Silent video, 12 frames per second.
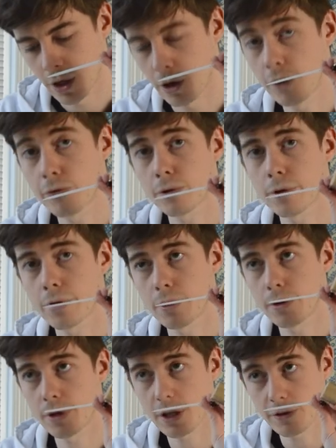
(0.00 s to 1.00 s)
Overall
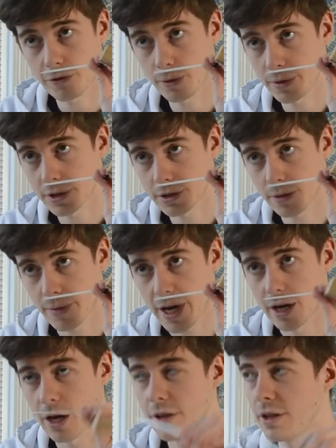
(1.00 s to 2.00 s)
though, the formula's not
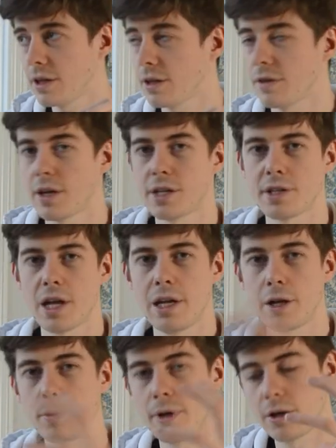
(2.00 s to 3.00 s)
bad. I think there's a
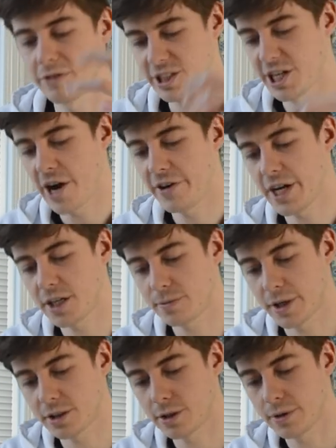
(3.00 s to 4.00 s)
little bit of a cherry
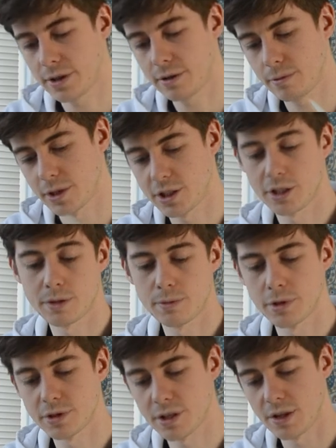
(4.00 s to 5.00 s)
aspect to it, which is
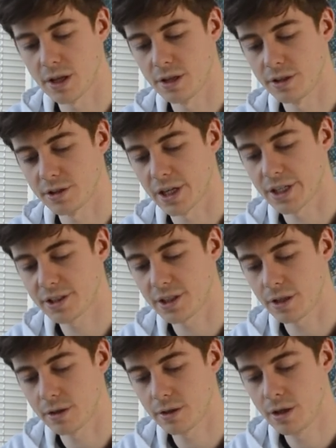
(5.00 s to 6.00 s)
mostly the anise
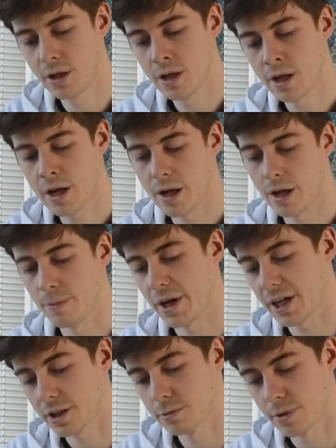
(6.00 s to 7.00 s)
acetate,
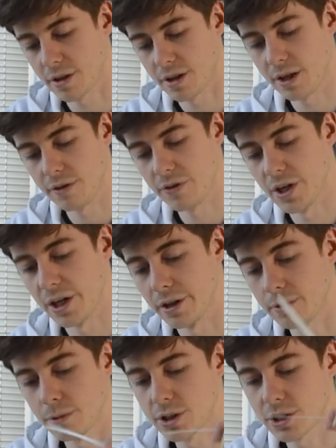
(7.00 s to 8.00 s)
I guess with the
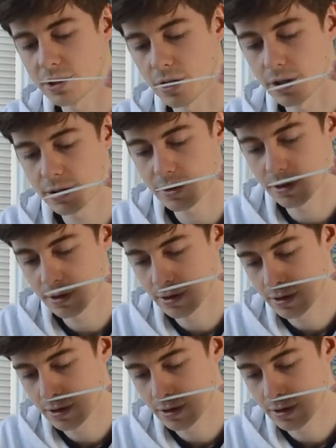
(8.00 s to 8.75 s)
vanillin, which is nice.